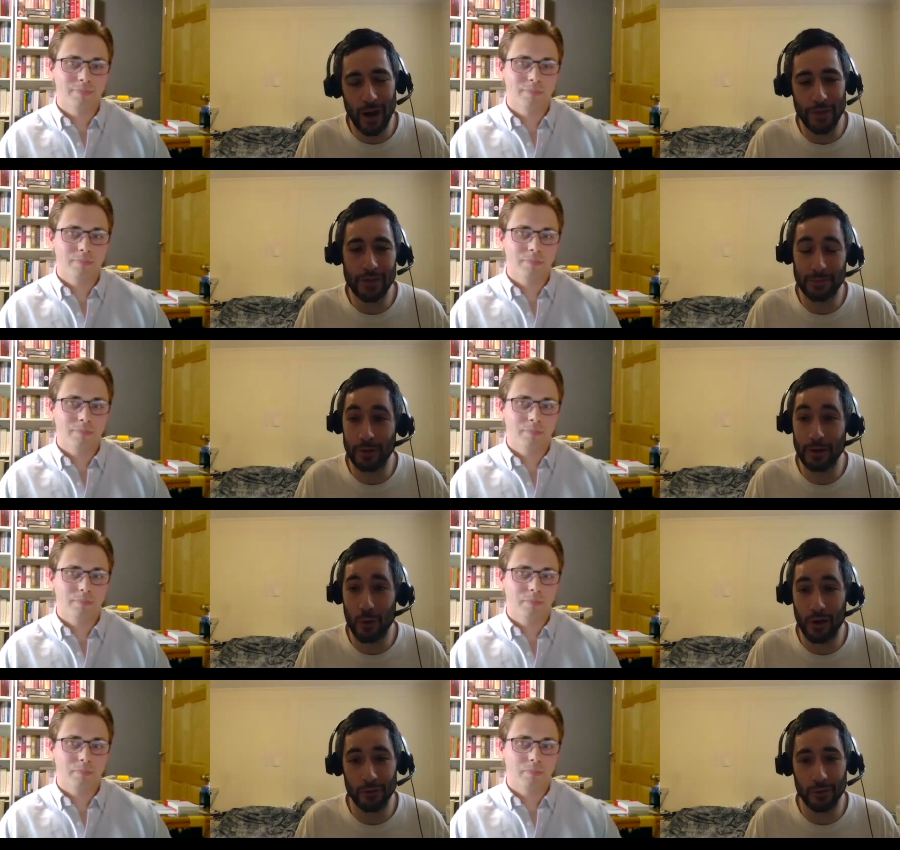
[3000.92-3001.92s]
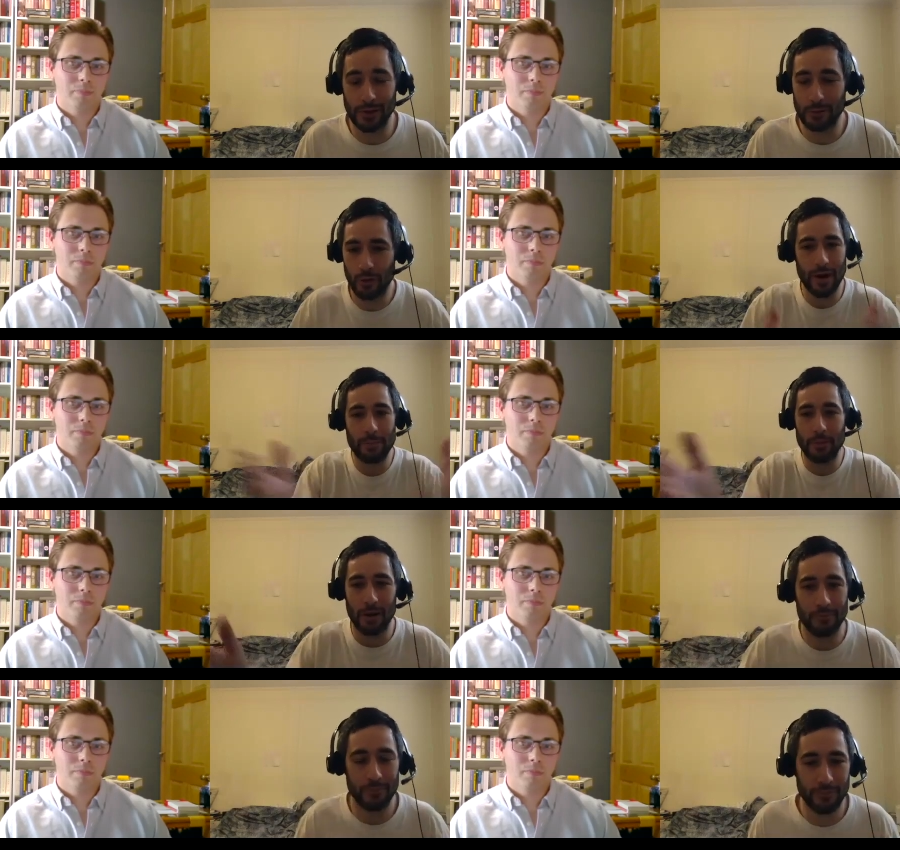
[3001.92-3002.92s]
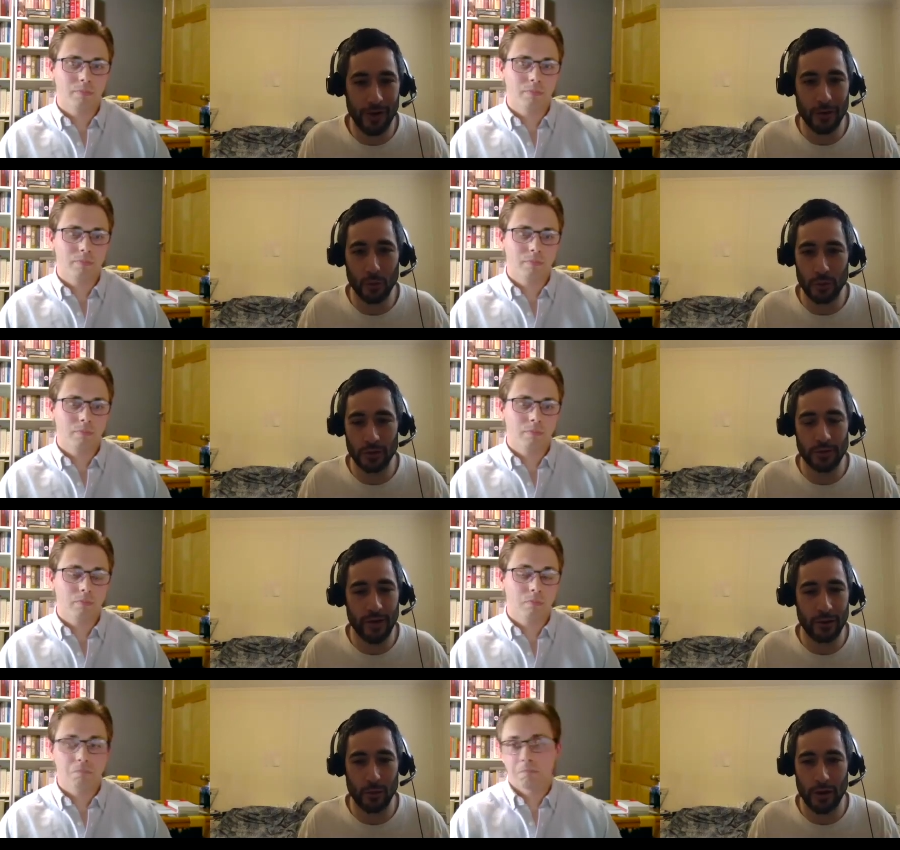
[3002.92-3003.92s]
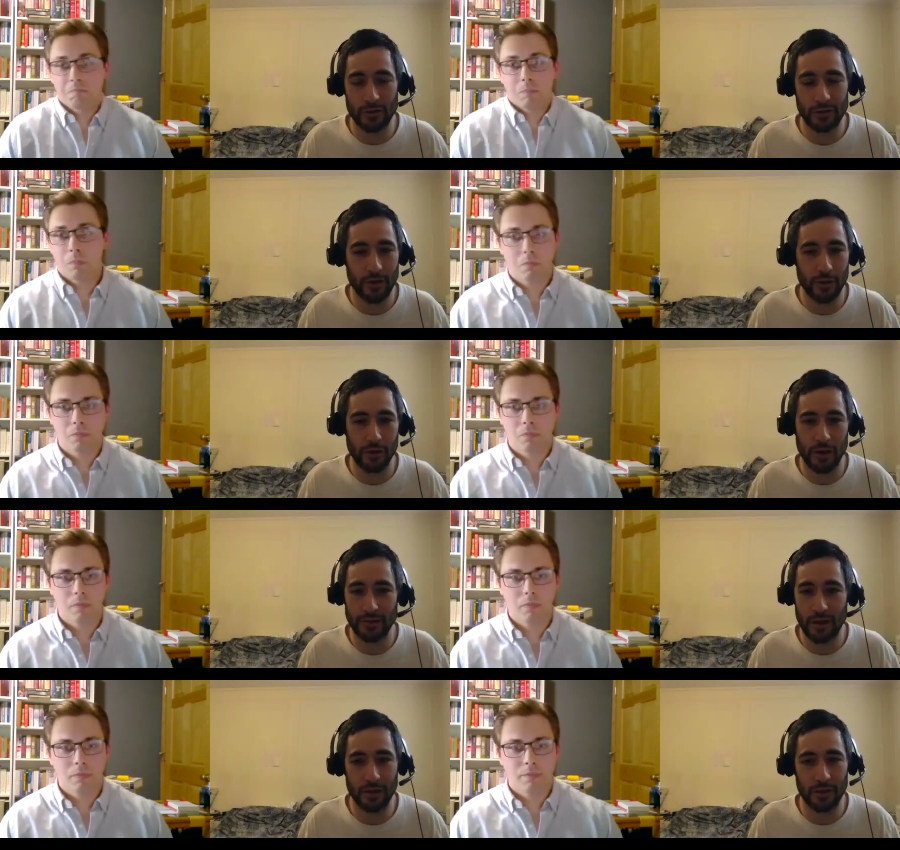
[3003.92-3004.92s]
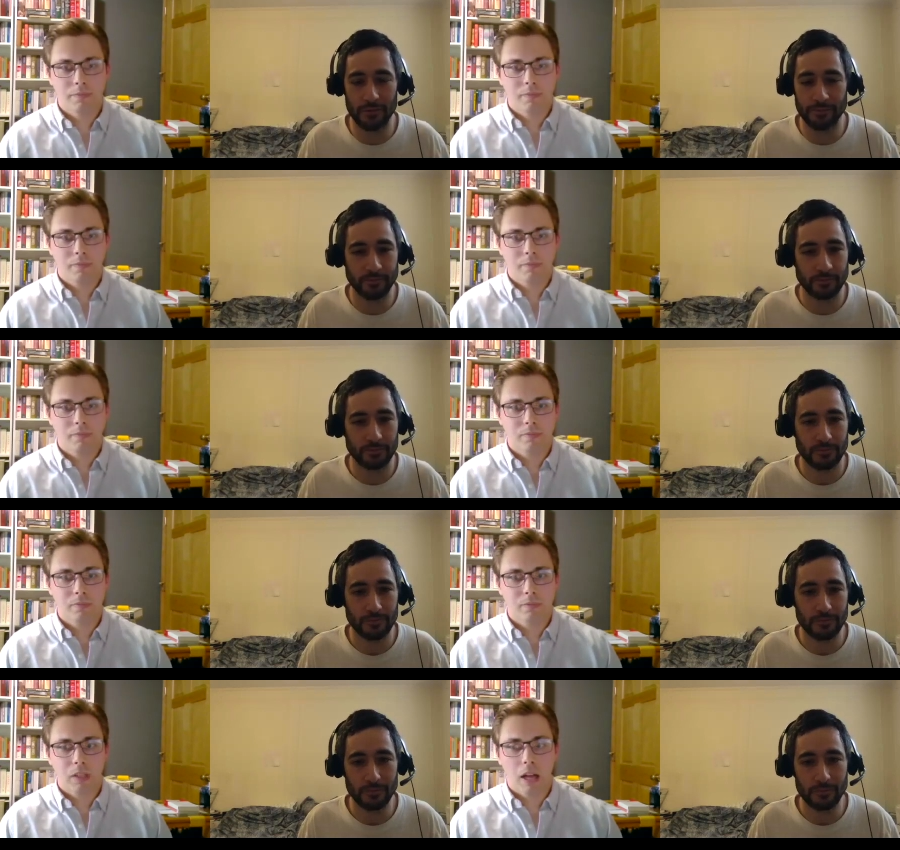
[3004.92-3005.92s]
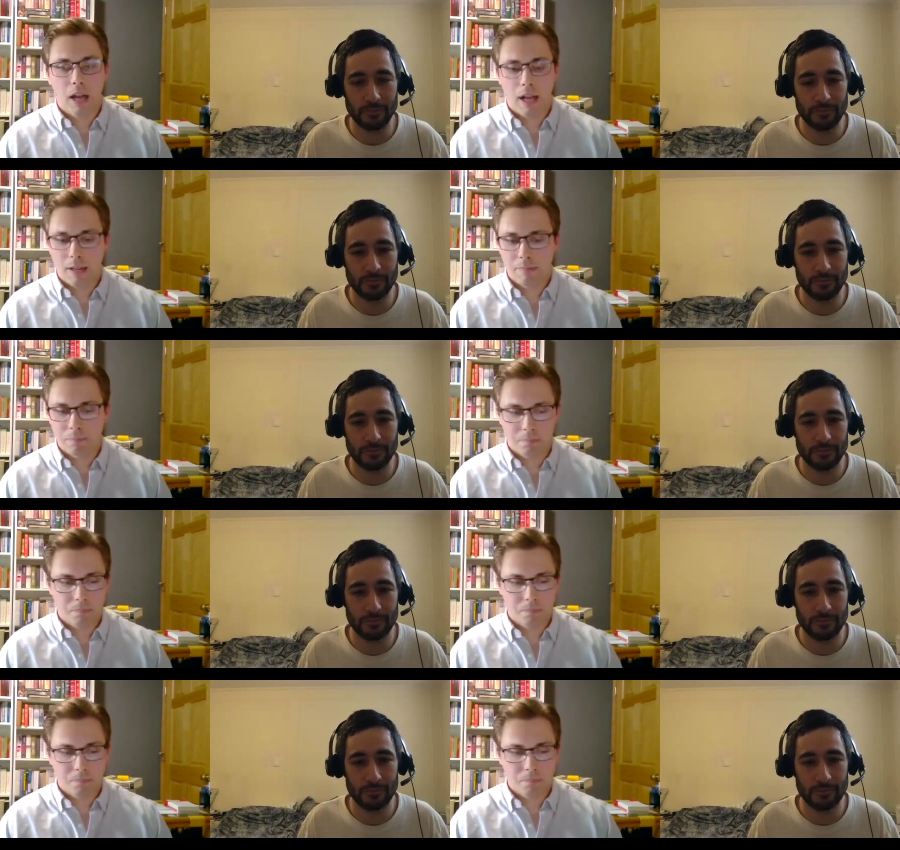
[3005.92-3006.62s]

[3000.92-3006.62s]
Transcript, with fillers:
Speaker 1: this has been going on for a long time. You want to wrap it up? Final words, final questions, final thoughts, anything?
Speaker 2: Um,